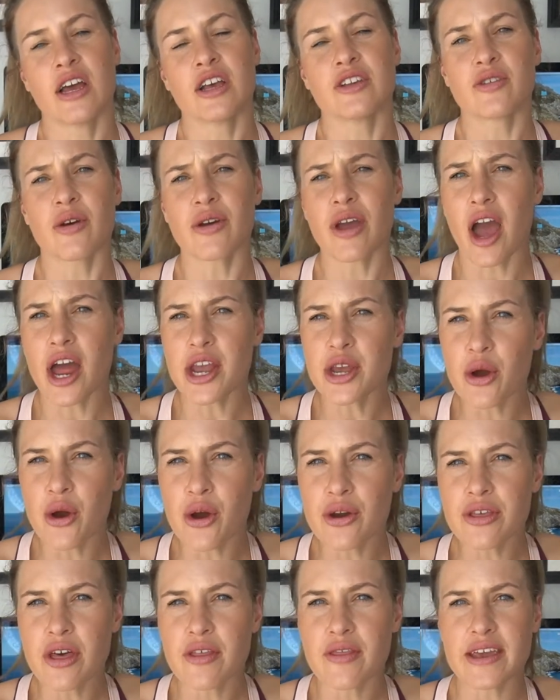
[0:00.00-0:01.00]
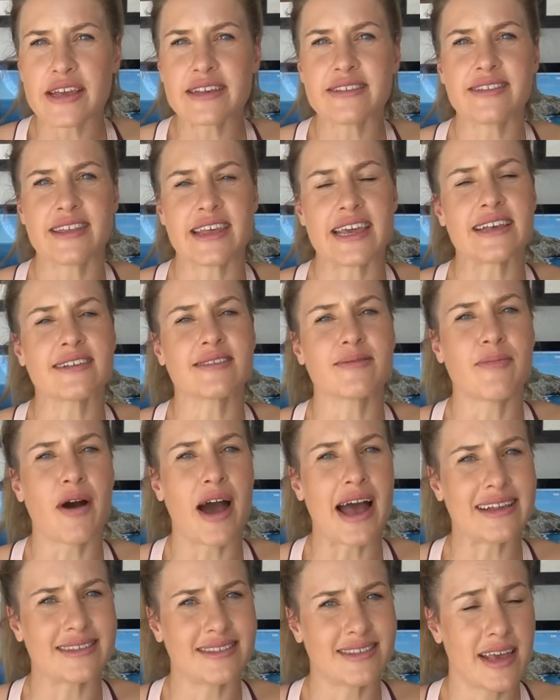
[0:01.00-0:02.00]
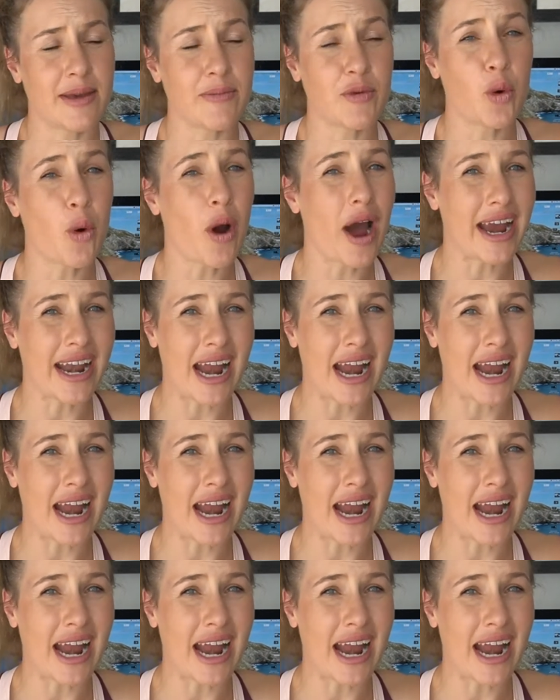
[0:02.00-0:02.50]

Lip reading: So I know that these things might seem quite